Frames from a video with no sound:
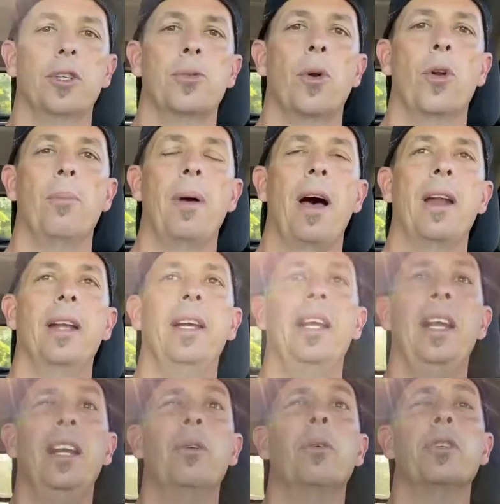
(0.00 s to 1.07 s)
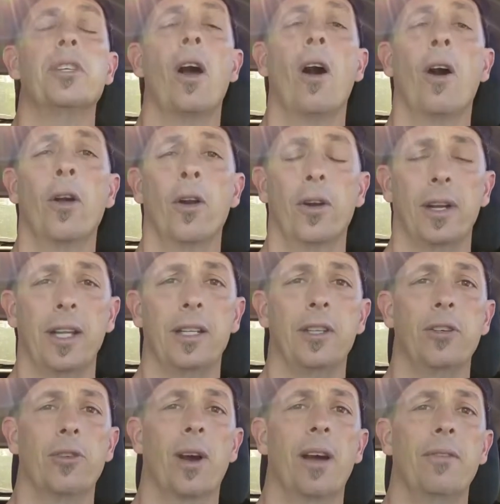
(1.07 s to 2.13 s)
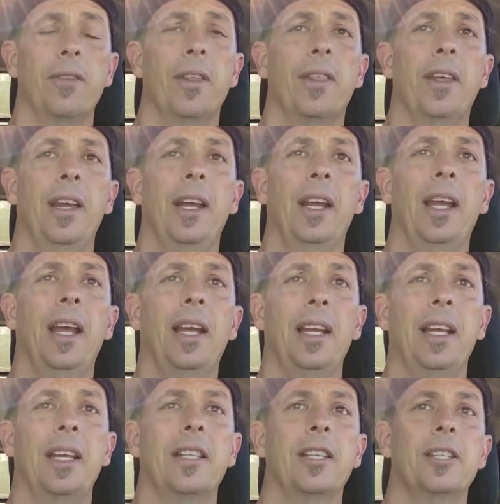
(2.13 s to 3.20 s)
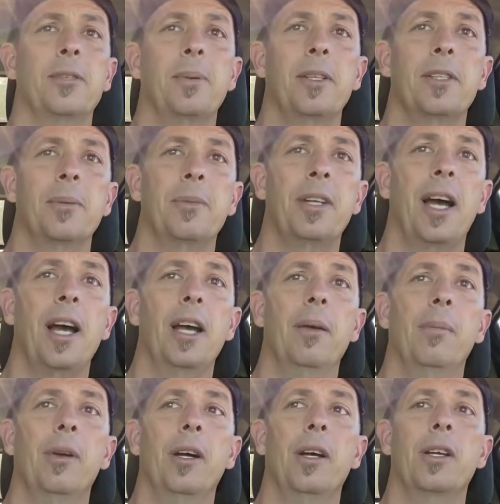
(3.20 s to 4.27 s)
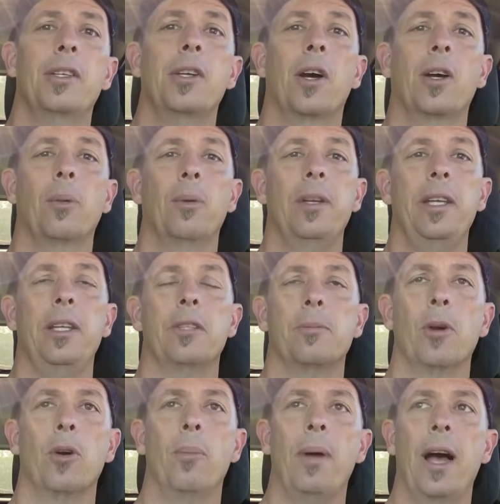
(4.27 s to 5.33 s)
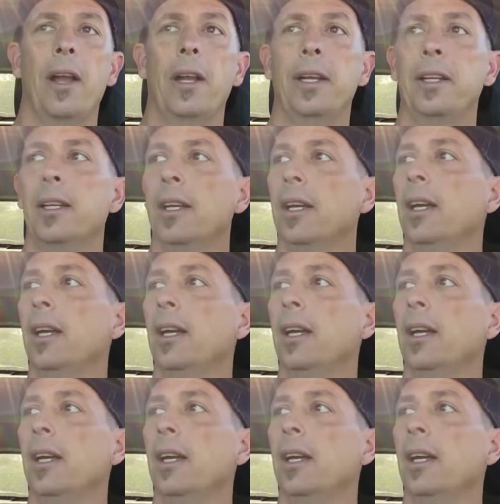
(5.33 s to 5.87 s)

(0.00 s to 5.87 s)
wrote about it, and it was an honor to get to drive the thing and get to spend some time talking with Nismo about it.